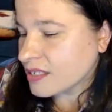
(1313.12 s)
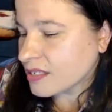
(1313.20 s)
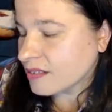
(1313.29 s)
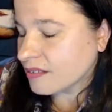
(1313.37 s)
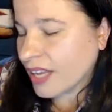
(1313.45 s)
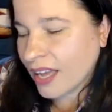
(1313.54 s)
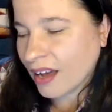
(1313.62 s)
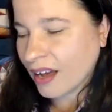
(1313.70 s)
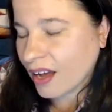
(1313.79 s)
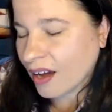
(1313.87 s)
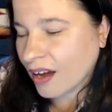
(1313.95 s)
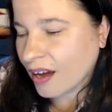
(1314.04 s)

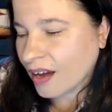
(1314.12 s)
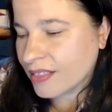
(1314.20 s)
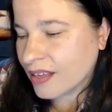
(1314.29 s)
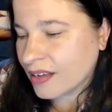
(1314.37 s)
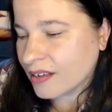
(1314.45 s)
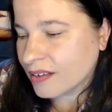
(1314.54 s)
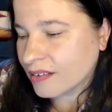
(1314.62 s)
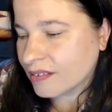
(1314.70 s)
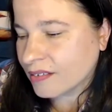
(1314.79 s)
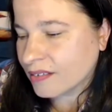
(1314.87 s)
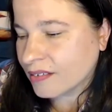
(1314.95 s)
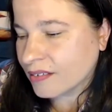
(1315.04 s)
yeah, I think
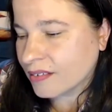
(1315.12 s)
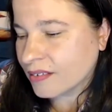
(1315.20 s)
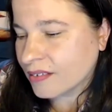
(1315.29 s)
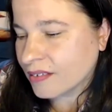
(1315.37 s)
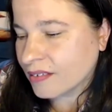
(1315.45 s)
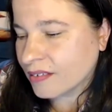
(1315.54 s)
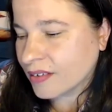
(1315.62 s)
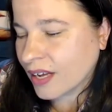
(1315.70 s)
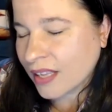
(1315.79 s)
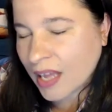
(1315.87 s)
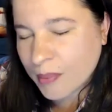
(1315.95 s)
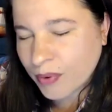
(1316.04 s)

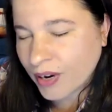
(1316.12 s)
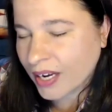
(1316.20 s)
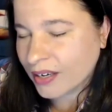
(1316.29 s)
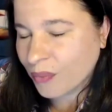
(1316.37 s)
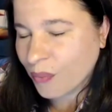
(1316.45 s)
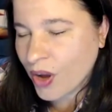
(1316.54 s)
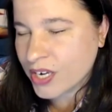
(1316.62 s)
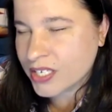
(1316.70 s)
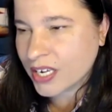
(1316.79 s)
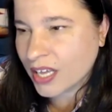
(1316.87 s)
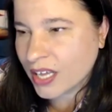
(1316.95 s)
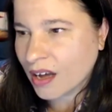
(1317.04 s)
collaborate and work
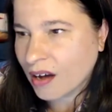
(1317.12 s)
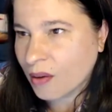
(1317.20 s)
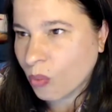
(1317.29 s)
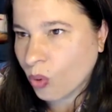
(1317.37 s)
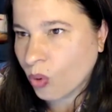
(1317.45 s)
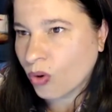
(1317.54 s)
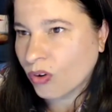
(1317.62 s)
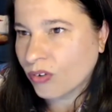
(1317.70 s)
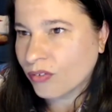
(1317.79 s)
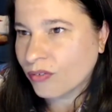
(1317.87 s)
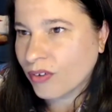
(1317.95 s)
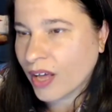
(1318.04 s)
together more
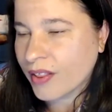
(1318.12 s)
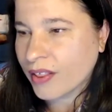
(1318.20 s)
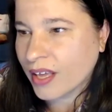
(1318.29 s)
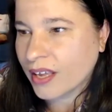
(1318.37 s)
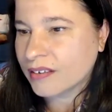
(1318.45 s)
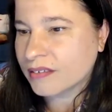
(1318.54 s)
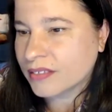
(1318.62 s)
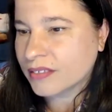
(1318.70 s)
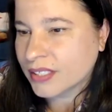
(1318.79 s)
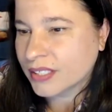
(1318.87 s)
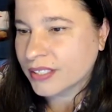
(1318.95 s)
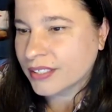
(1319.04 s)
rather than,
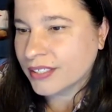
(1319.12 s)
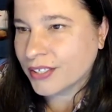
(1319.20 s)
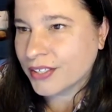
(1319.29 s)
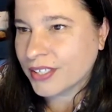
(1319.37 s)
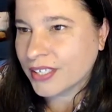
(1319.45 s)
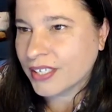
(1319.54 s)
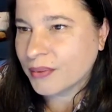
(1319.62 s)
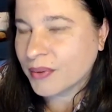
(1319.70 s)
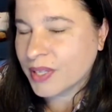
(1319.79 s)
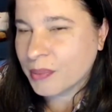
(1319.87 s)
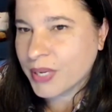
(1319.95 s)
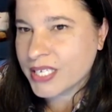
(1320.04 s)
thinking we're
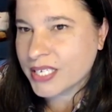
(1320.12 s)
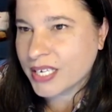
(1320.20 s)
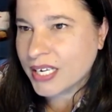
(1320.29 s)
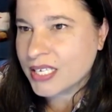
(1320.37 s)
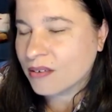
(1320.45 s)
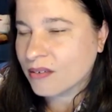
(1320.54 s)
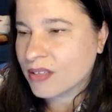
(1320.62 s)
the bee's knees all the